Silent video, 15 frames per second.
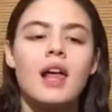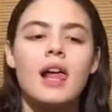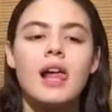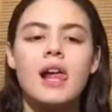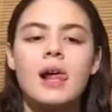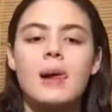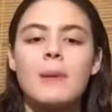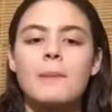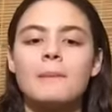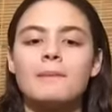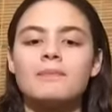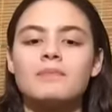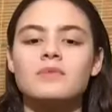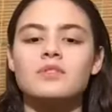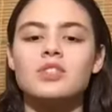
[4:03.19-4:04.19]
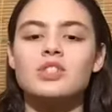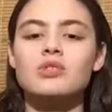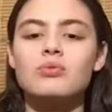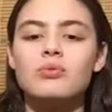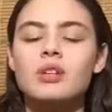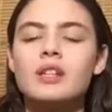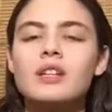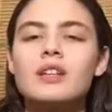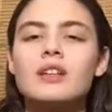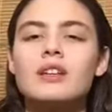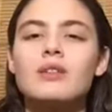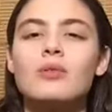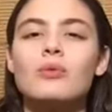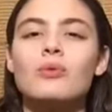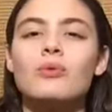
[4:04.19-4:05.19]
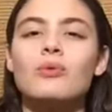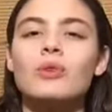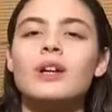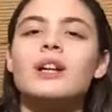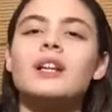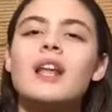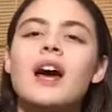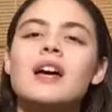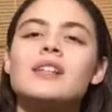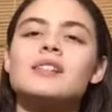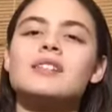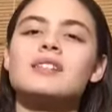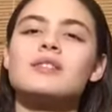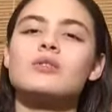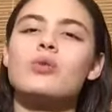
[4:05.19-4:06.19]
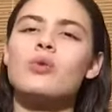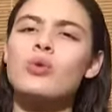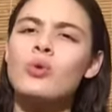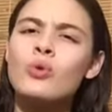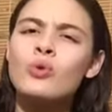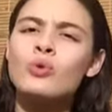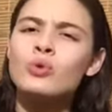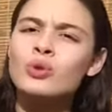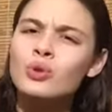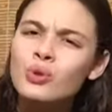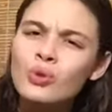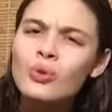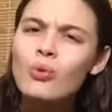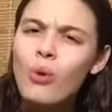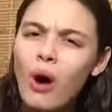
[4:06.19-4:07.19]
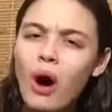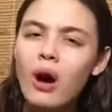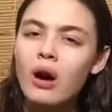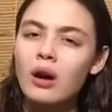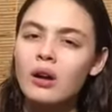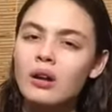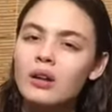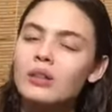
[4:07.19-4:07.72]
and just really realize who you are.